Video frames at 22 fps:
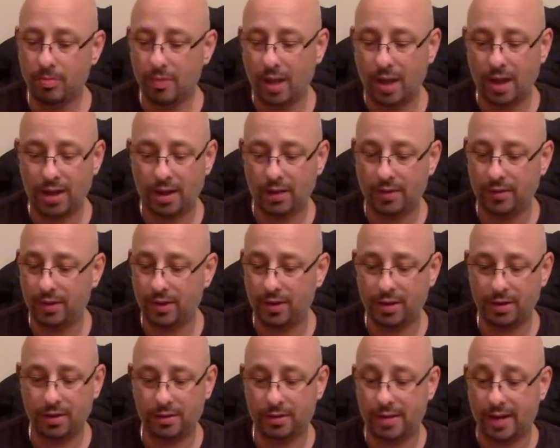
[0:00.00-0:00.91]
I give it
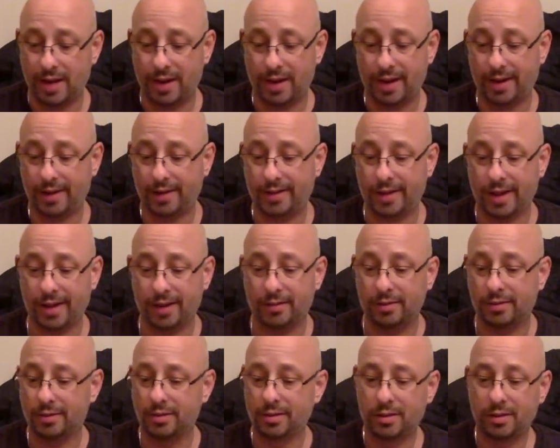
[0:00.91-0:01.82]
a 10 out of
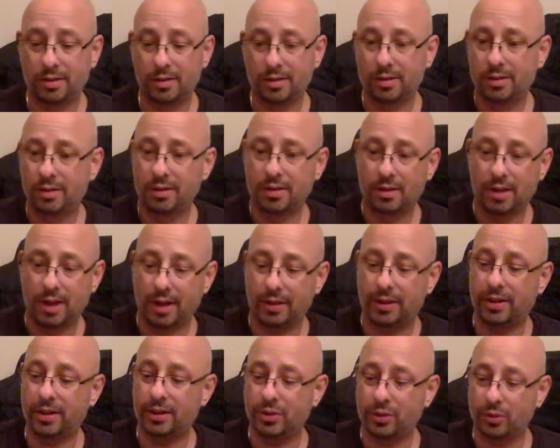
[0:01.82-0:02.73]
10. I
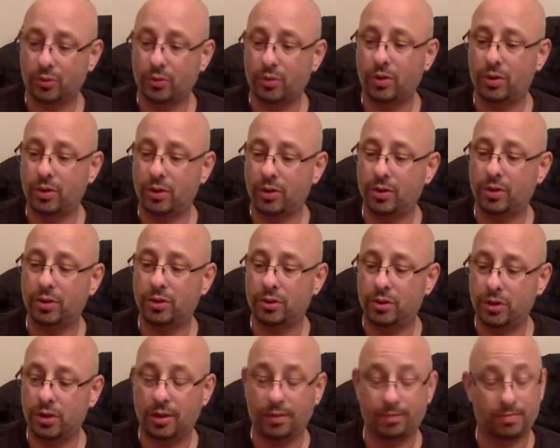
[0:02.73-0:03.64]
think it's a really good,
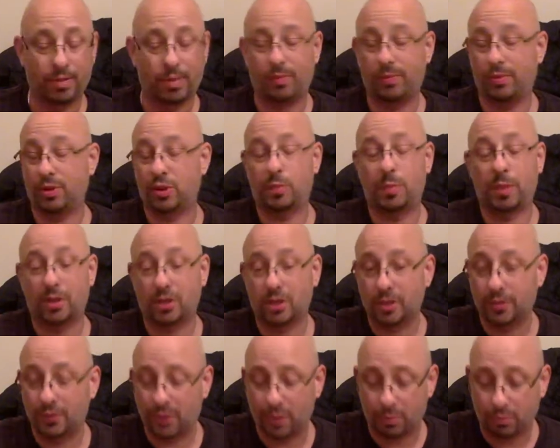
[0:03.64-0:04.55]

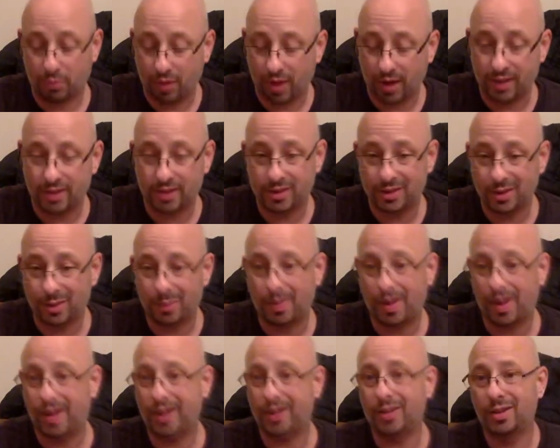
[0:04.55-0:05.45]
especially for the price. You're
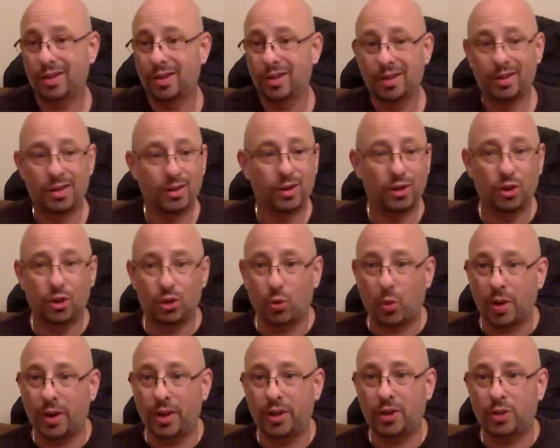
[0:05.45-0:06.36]
paying
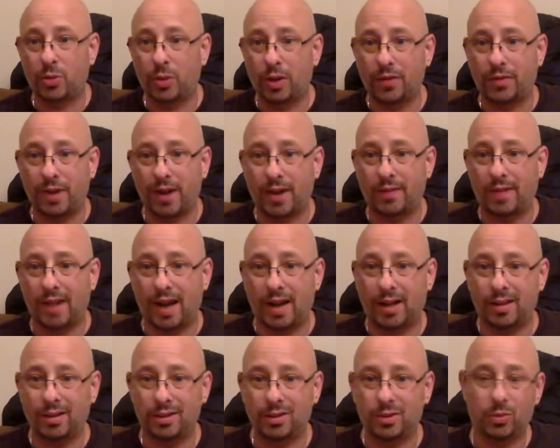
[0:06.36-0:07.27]
$20,
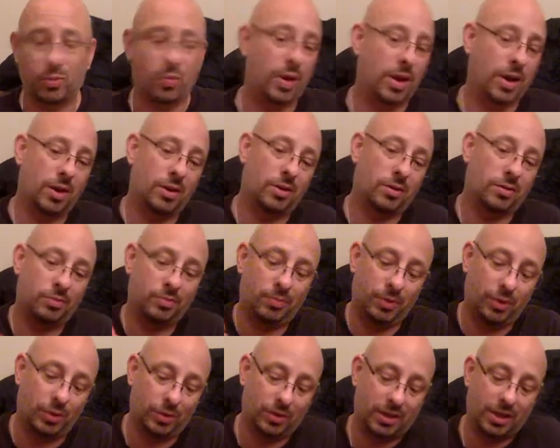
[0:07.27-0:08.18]
$25, where
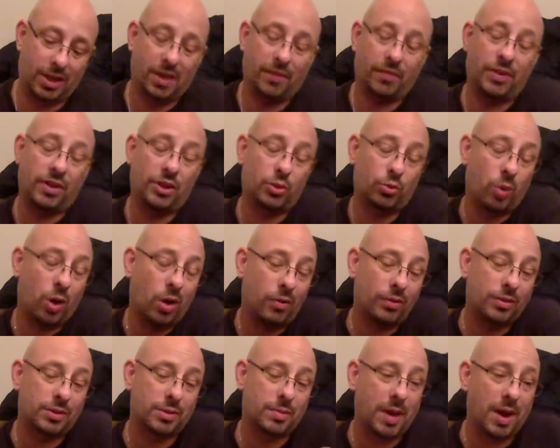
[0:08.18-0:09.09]
your
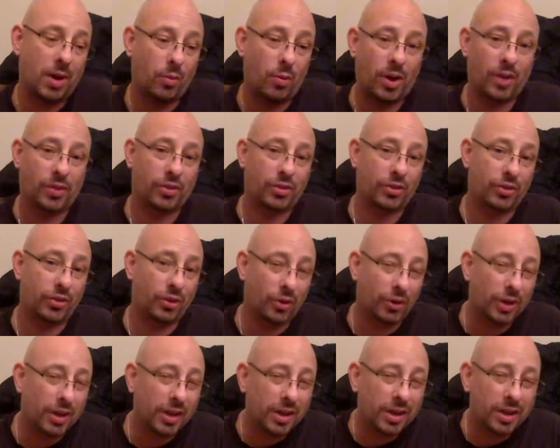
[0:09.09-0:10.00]
TFV12 is about, what,
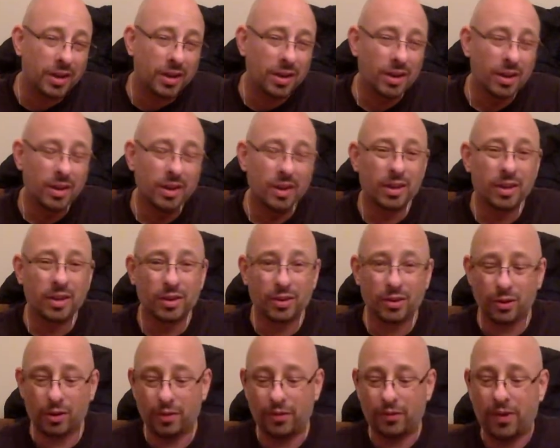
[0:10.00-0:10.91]
30,
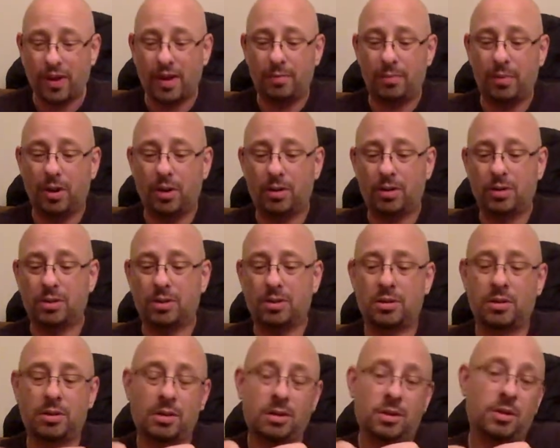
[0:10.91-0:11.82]
35 bucks.